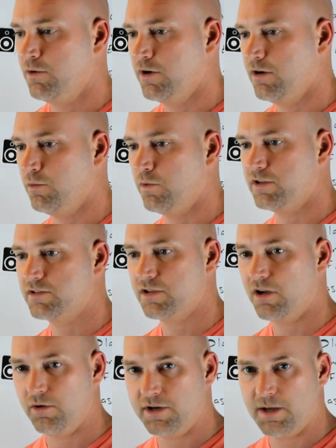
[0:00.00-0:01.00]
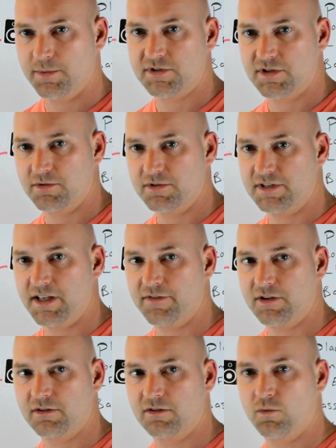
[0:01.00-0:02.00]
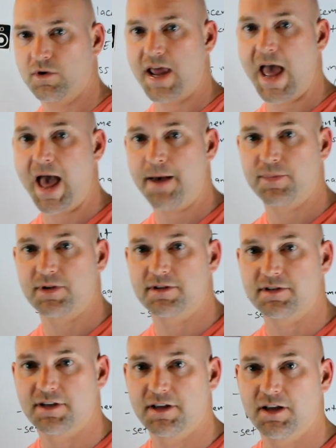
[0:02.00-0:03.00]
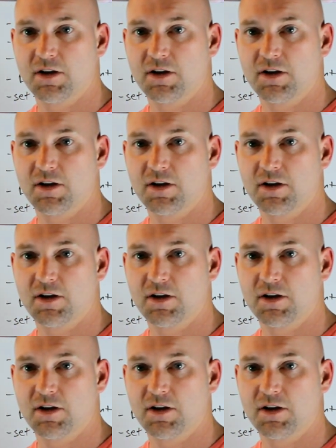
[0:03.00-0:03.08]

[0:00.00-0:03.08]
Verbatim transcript: Well, we saw in episode seven what happens